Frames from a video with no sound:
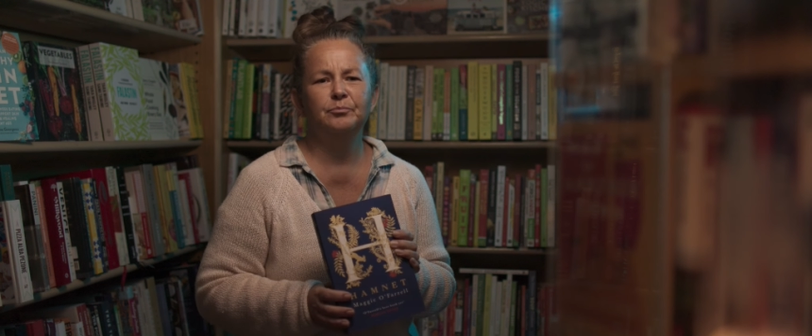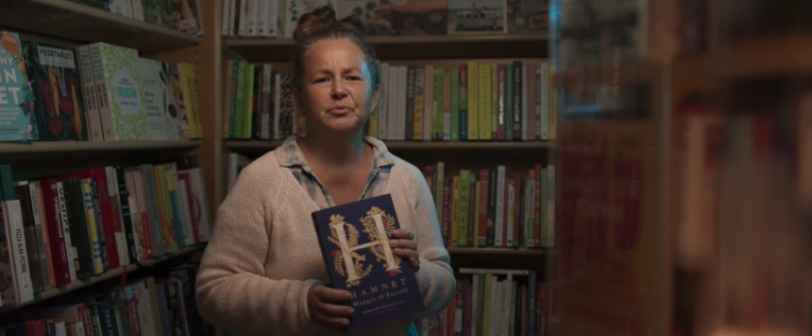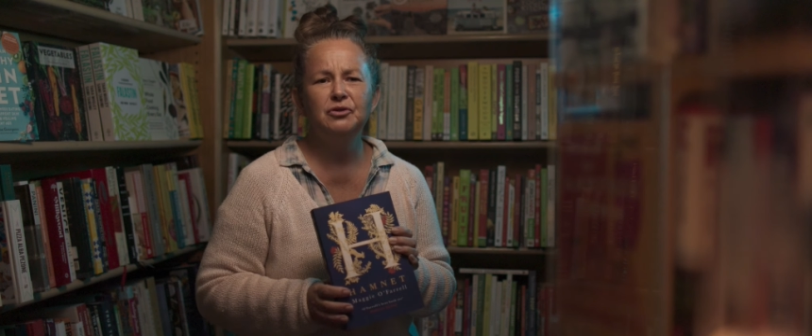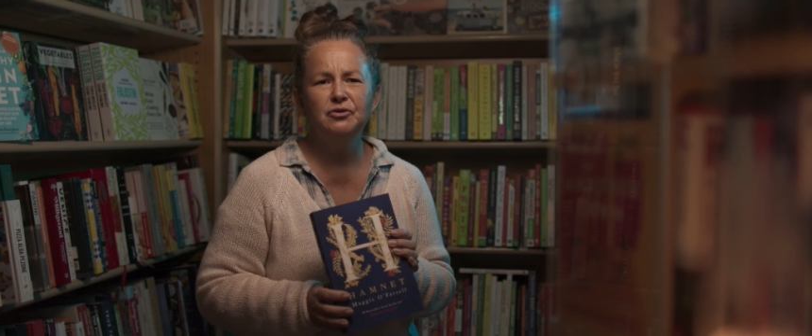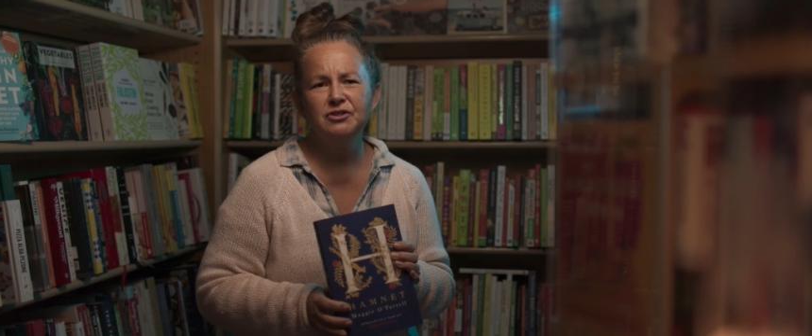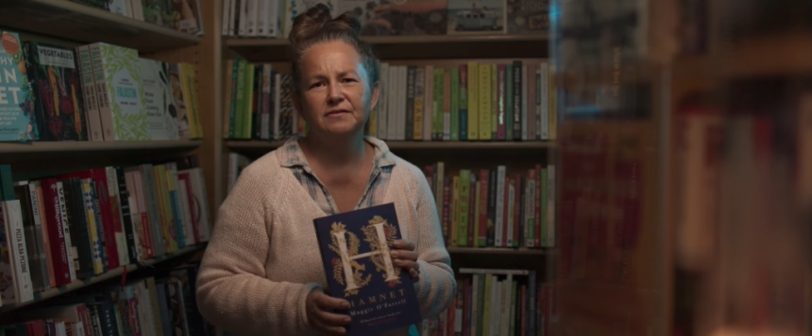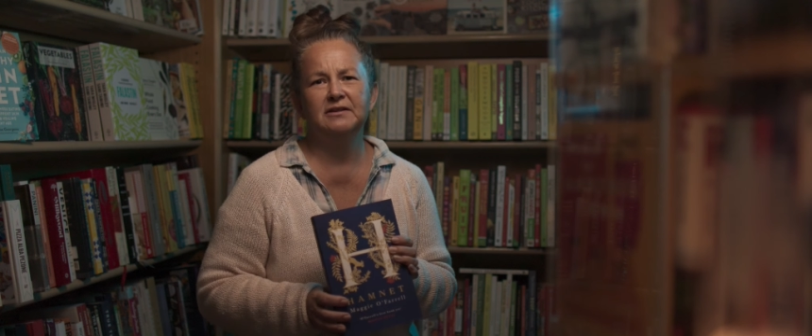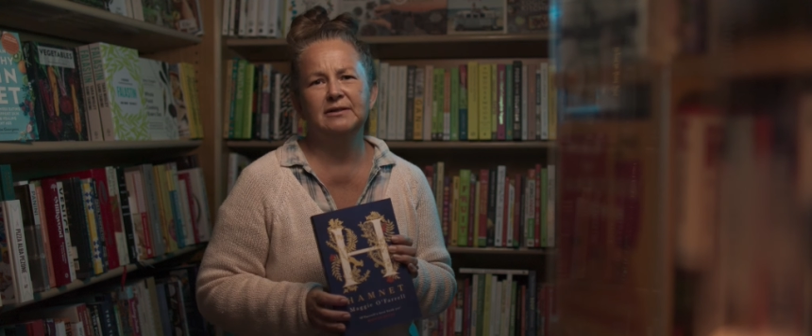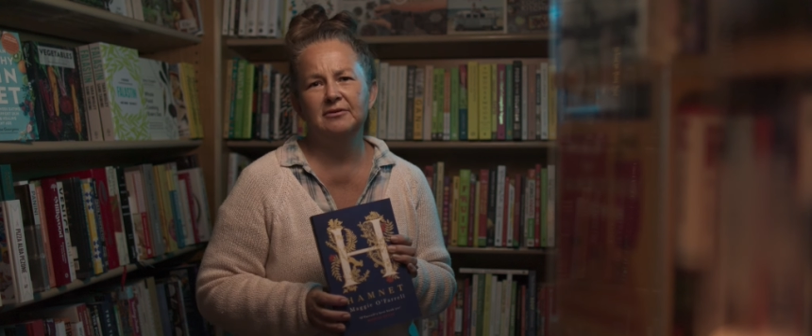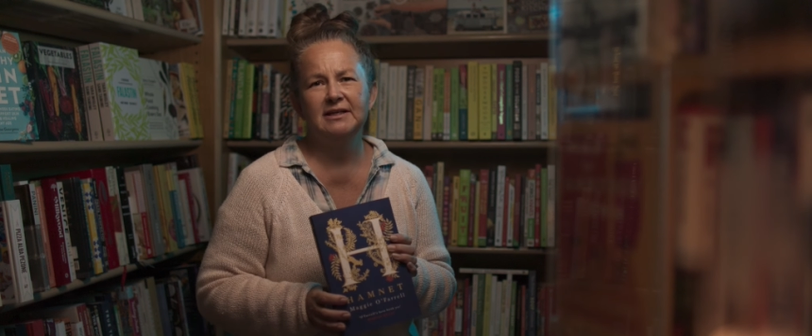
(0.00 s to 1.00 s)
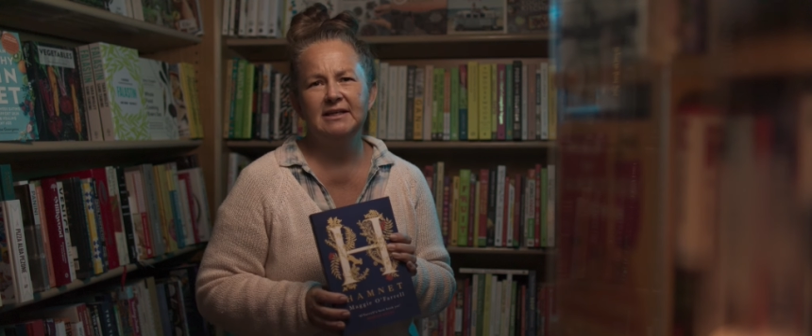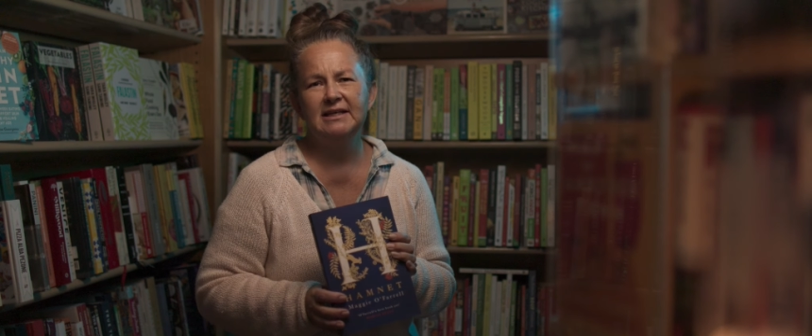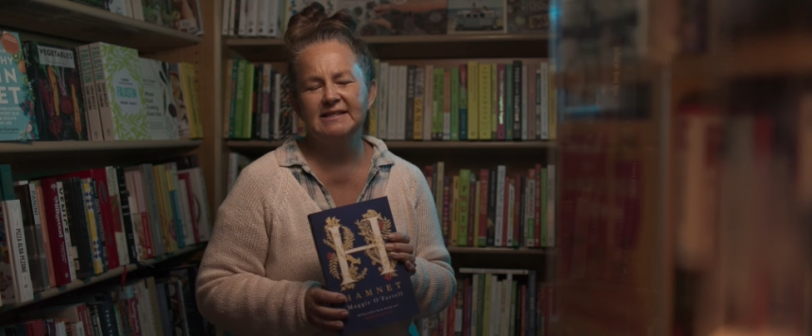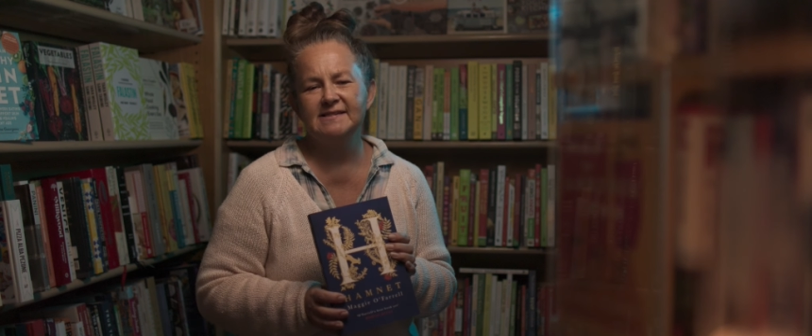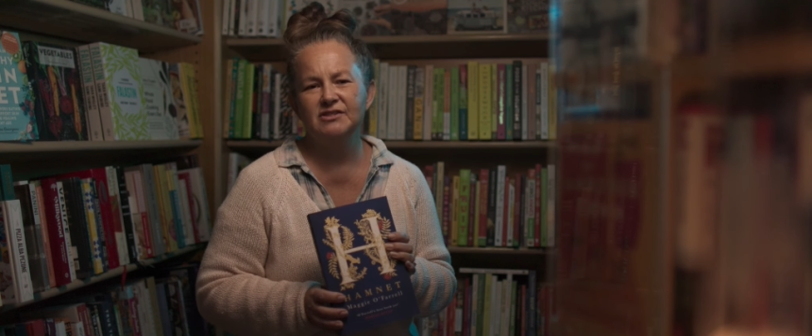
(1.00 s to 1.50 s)
beautifully
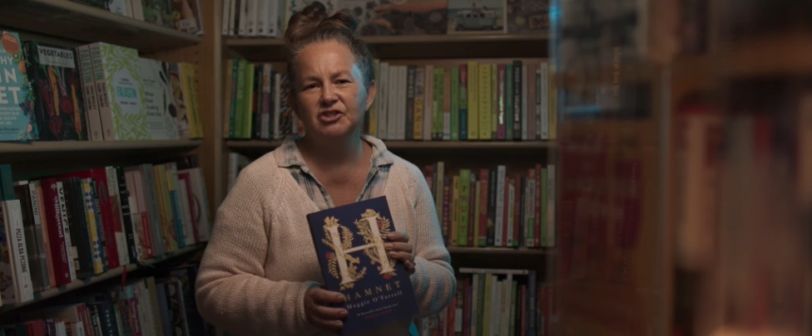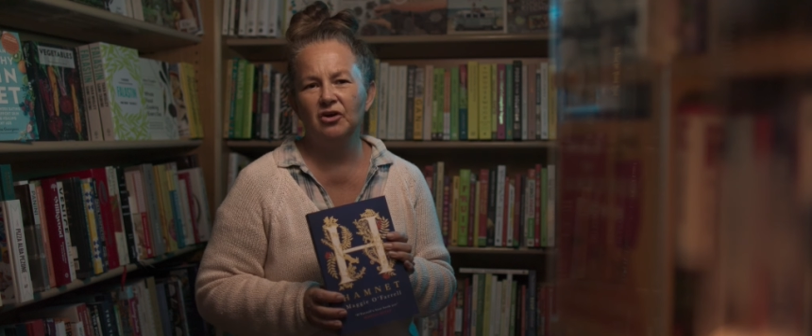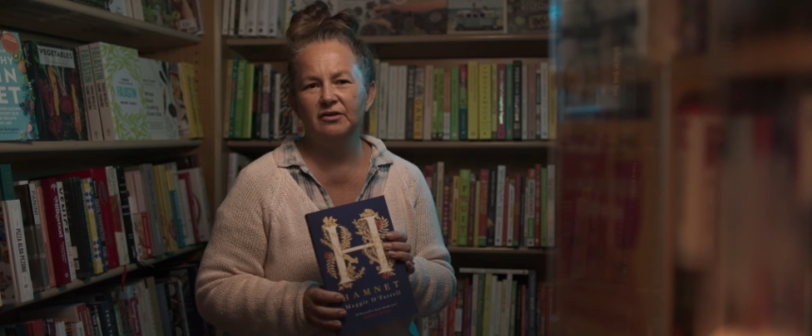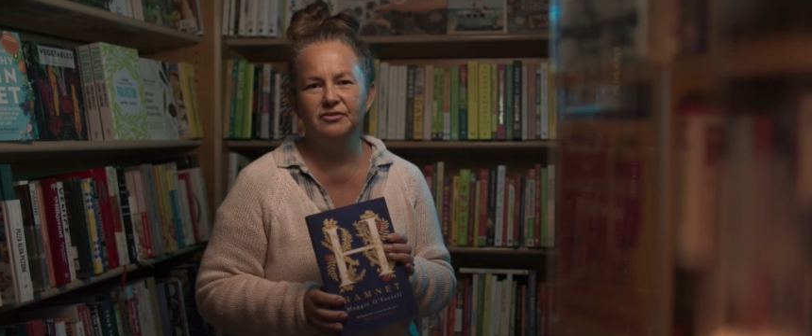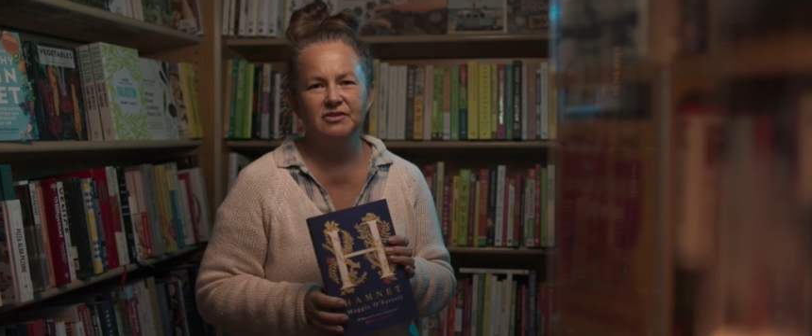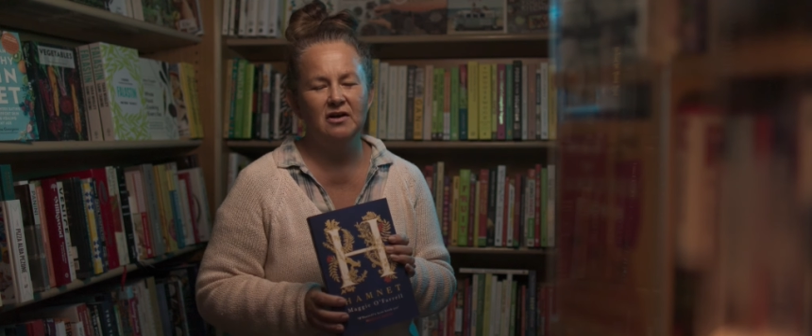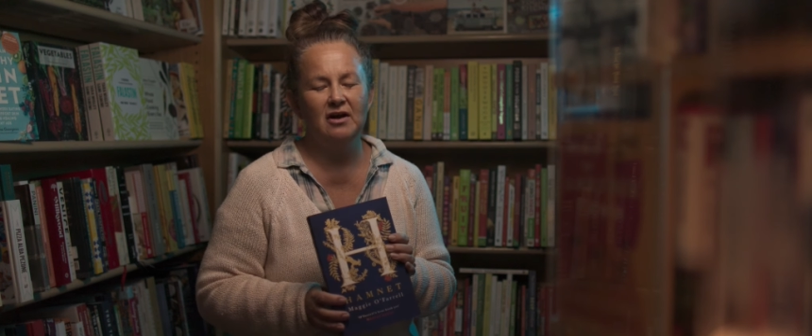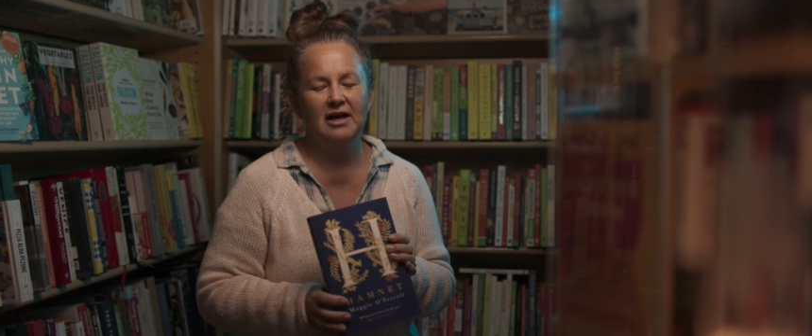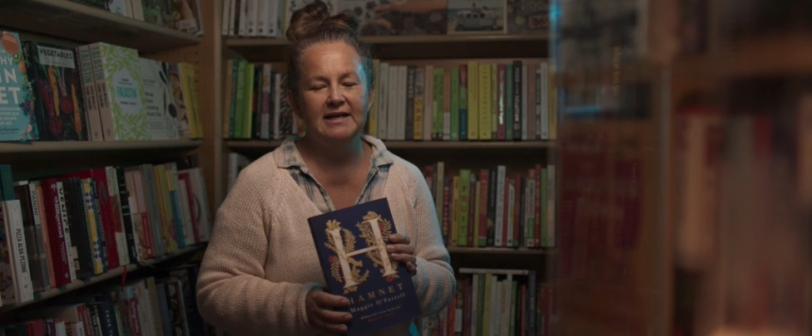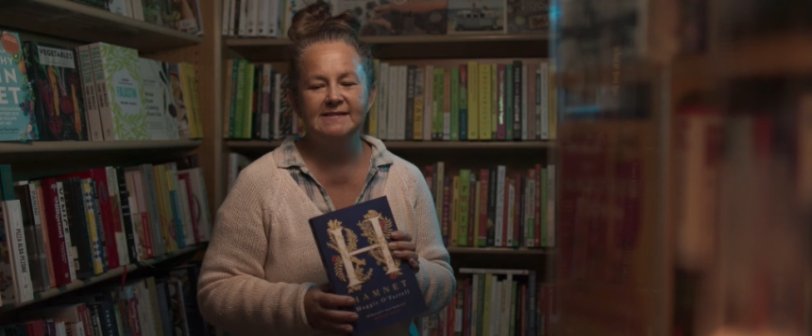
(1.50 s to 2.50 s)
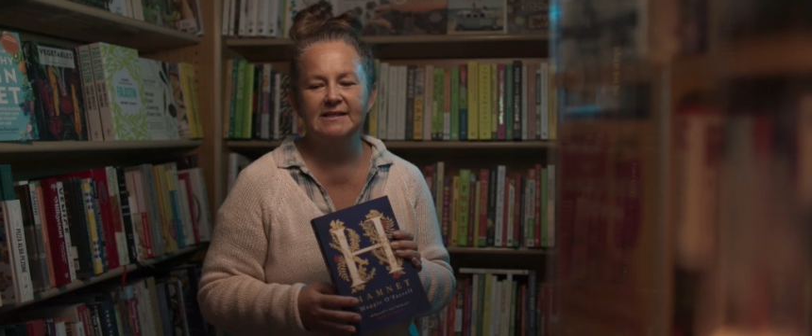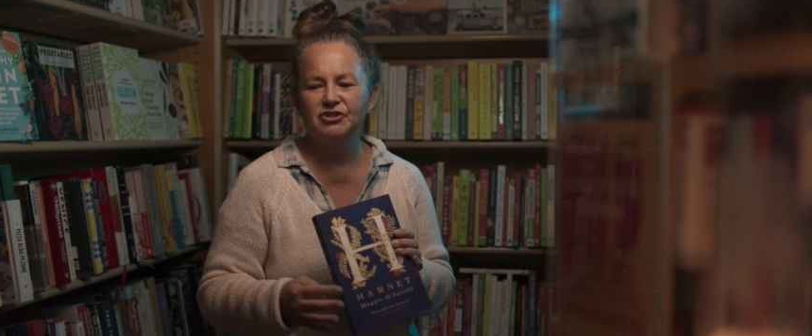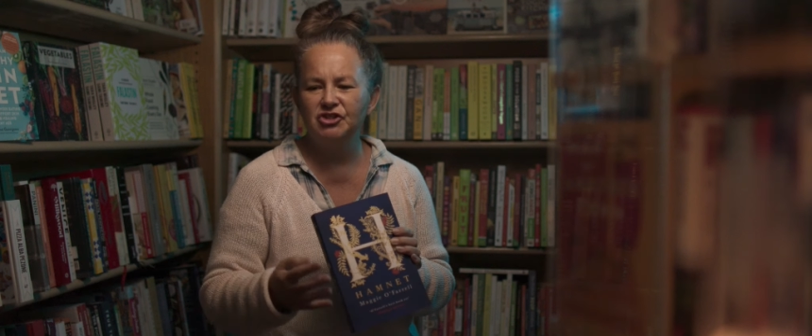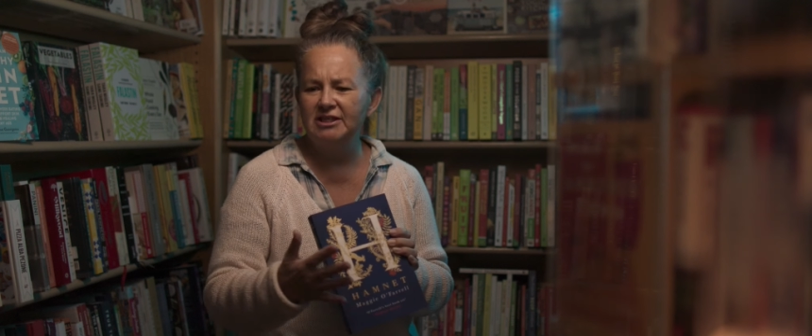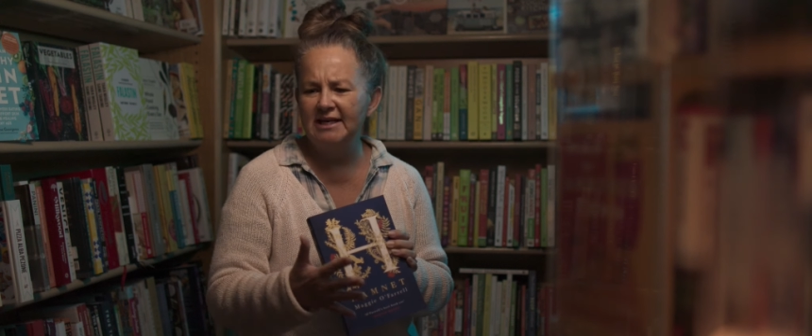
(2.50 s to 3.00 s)
written as the child dies
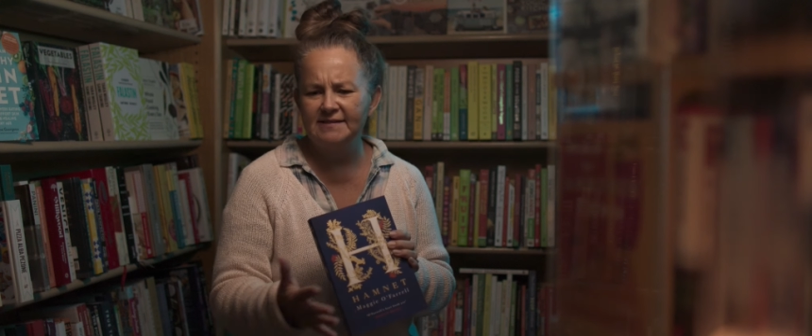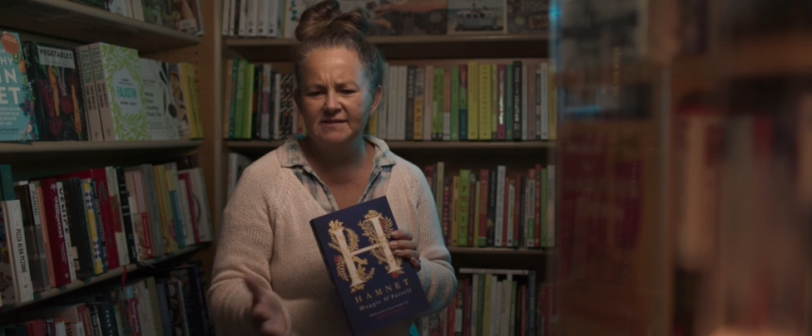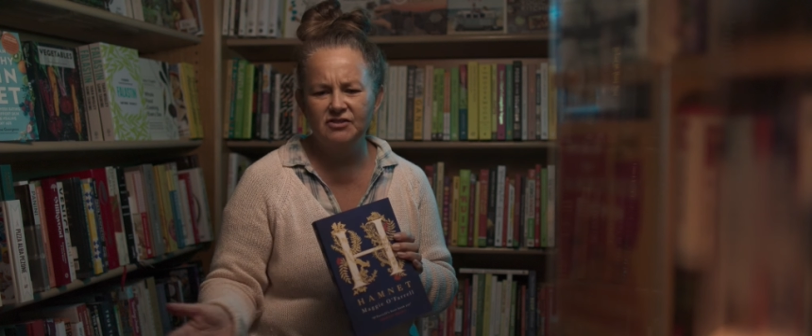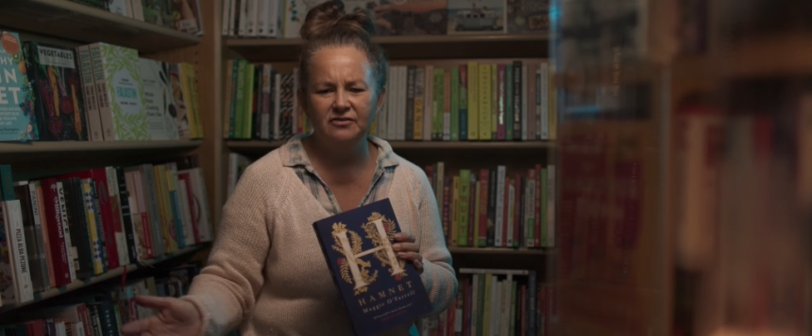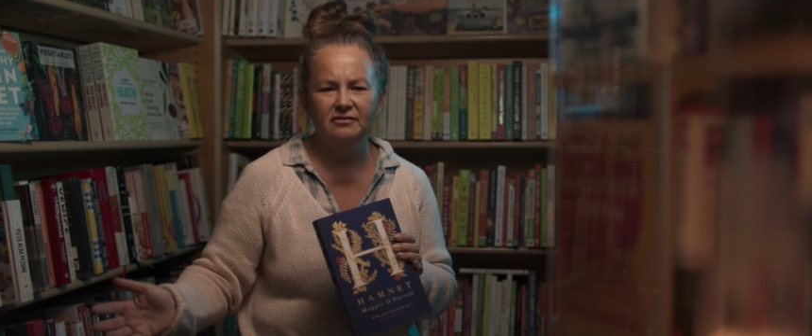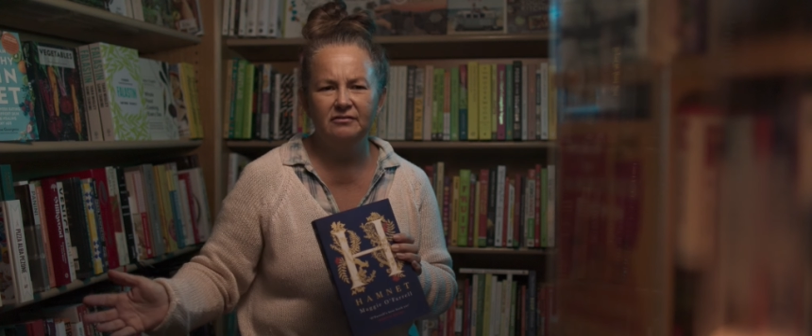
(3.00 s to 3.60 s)
and she has to,